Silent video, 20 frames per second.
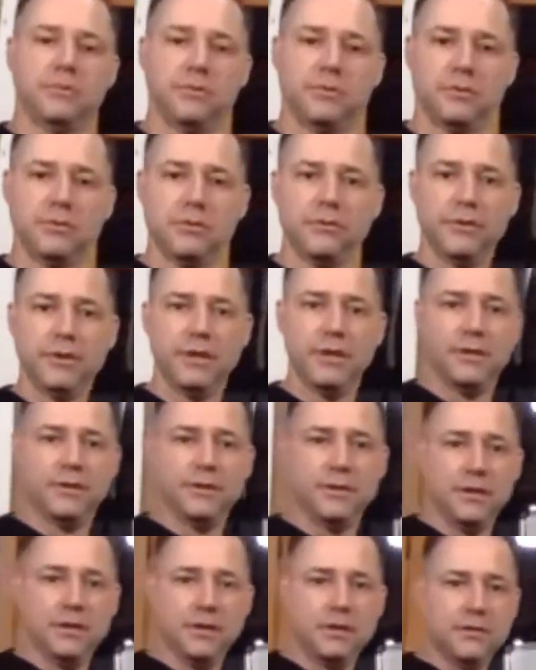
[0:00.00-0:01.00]
Over there, I
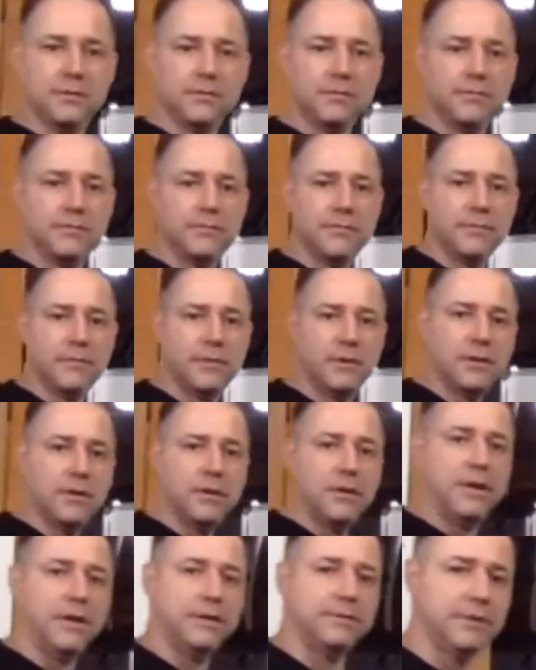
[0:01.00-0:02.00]
think. All
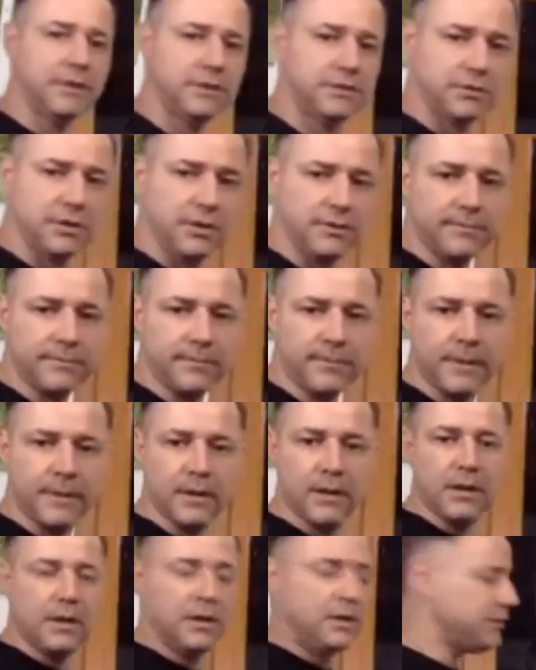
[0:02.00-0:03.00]
right, that's okay.
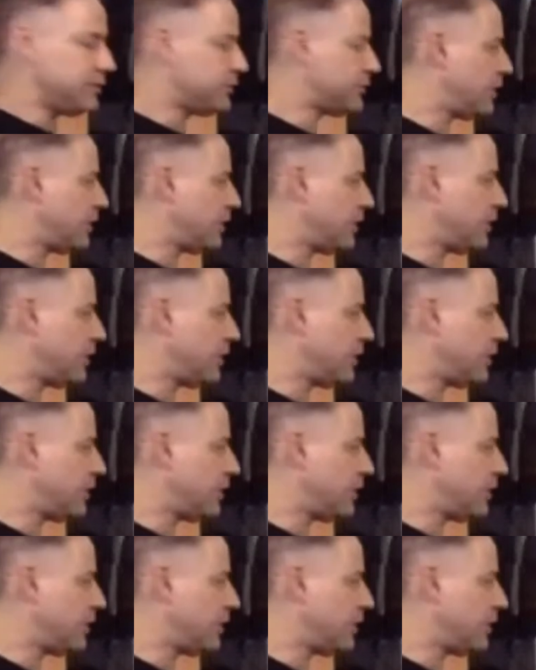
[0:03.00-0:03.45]
So,